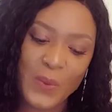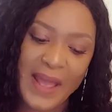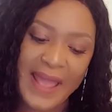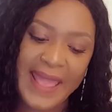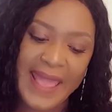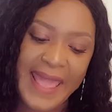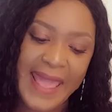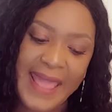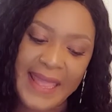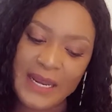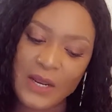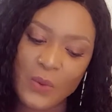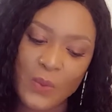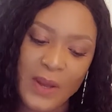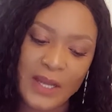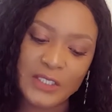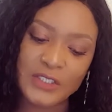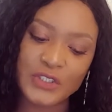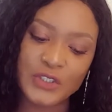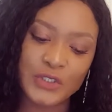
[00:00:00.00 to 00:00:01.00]
why
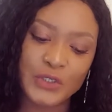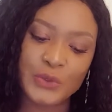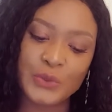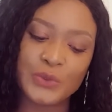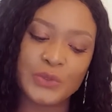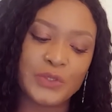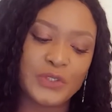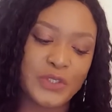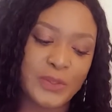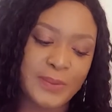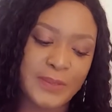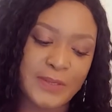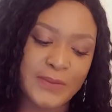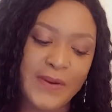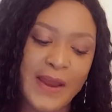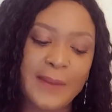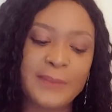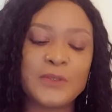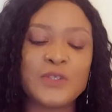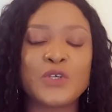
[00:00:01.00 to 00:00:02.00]
anyone should
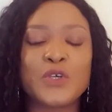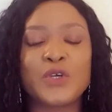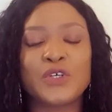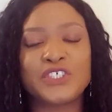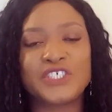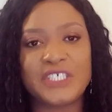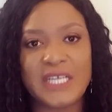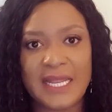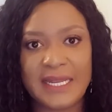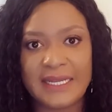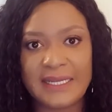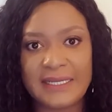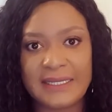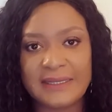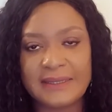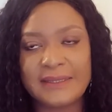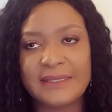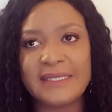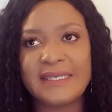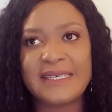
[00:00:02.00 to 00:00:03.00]
subscribe to your
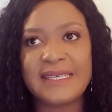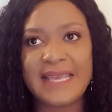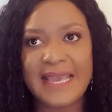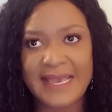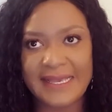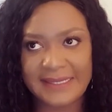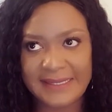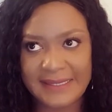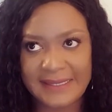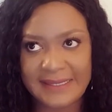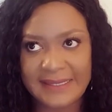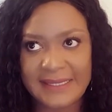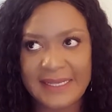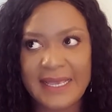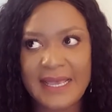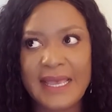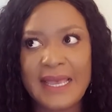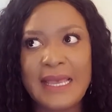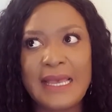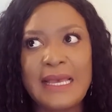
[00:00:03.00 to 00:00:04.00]
channel. Yes.
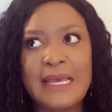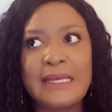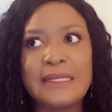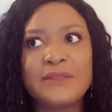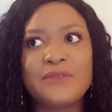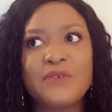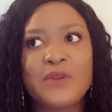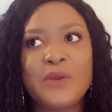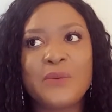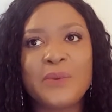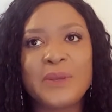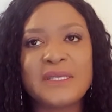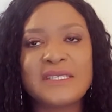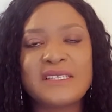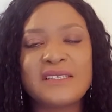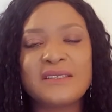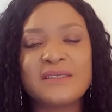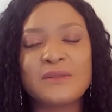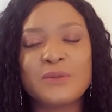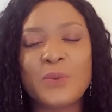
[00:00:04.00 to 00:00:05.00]
Three
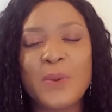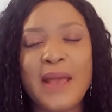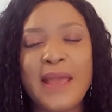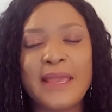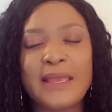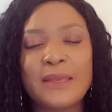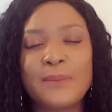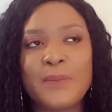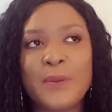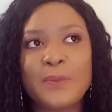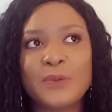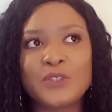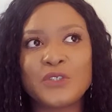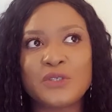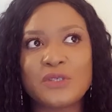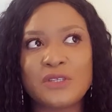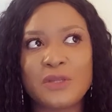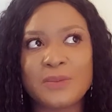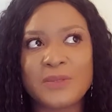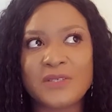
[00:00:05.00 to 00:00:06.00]
reasons why people
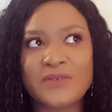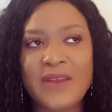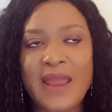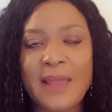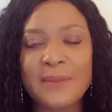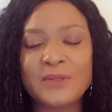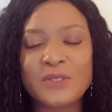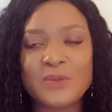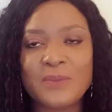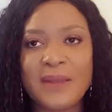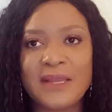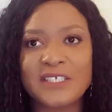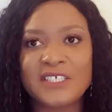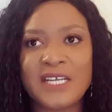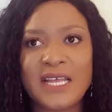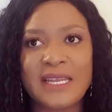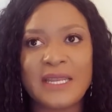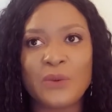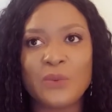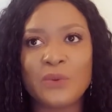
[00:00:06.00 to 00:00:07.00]
should subscribe to my
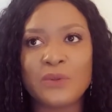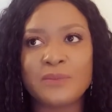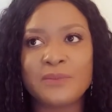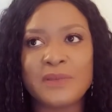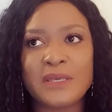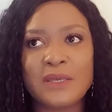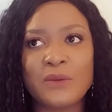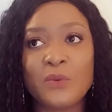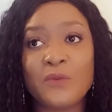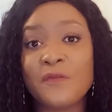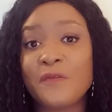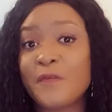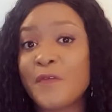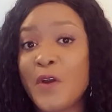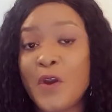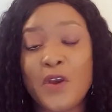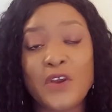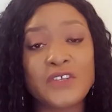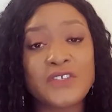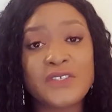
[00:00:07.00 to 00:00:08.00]
channel will be,
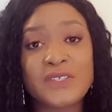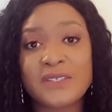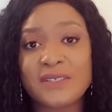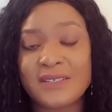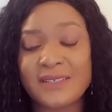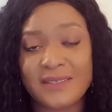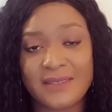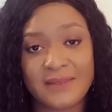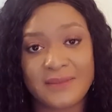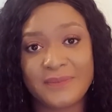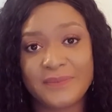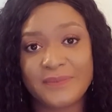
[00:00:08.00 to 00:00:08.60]
first,